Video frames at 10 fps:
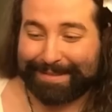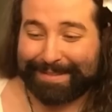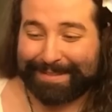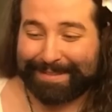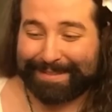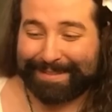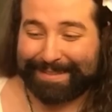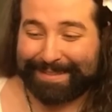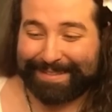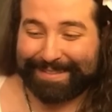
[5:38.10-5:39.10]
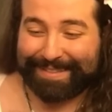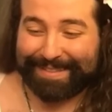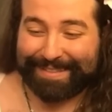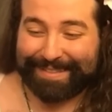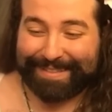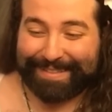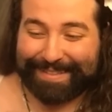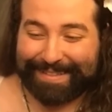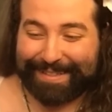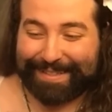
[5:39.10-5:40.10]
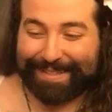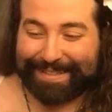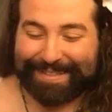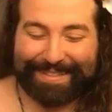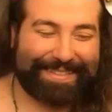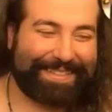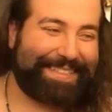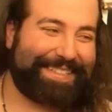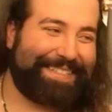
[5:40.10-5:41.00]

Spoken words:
[no speech]